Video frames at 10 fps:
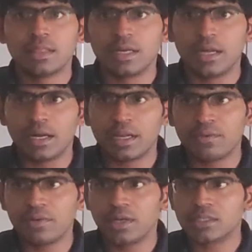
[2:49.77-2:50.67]
the
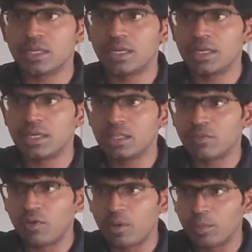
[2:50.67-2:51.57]
data we are sending in
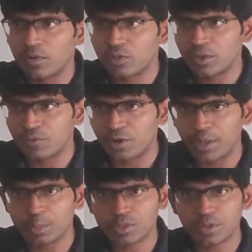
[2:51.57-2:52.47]
the form of the
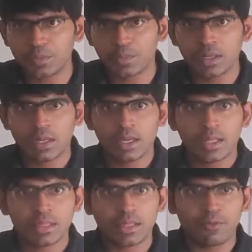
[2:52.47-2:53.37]
frames
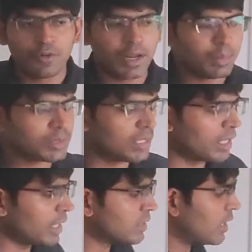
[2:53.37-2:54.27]

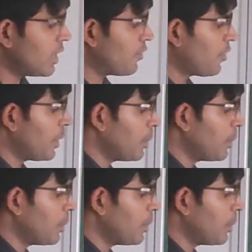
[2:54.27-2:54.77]
that are sent